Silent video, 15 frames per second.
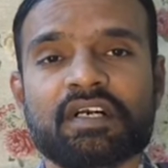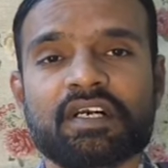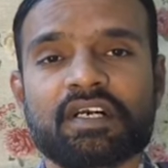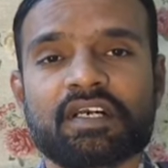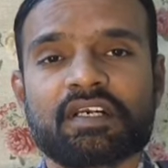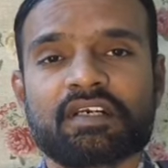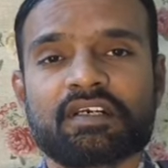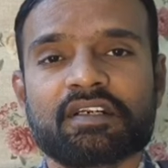
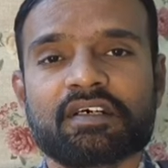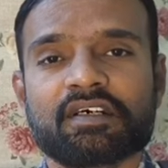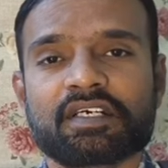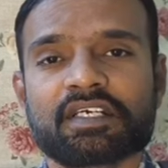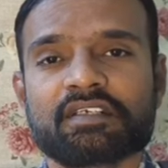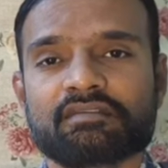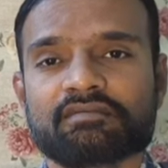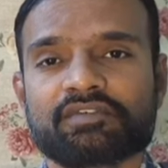And
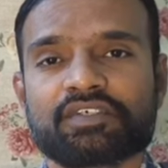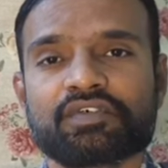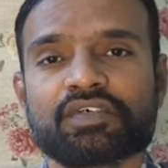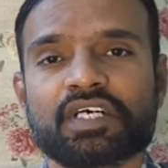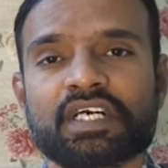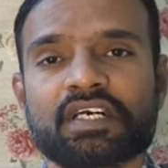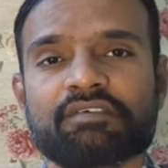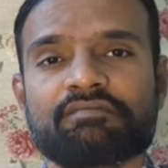again, we do
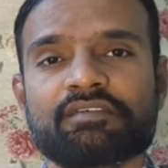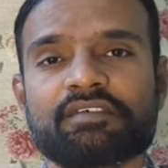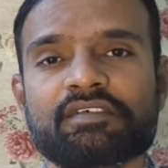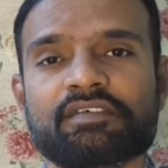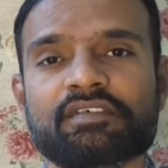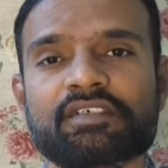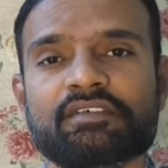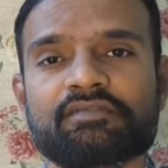have
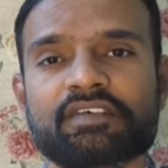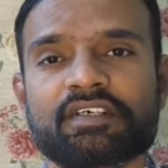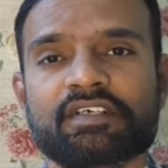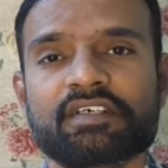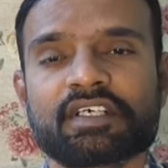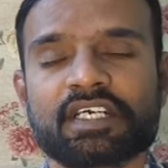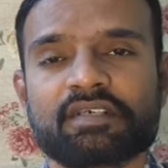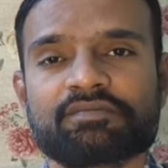
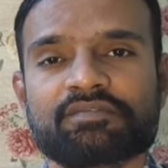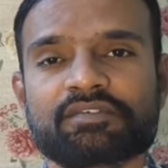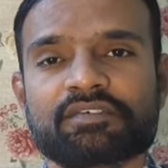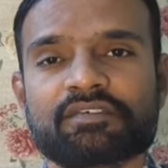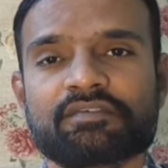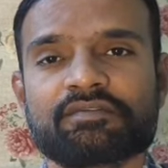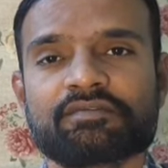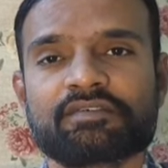different types
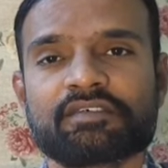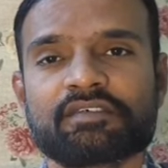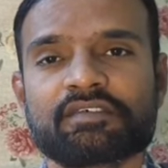of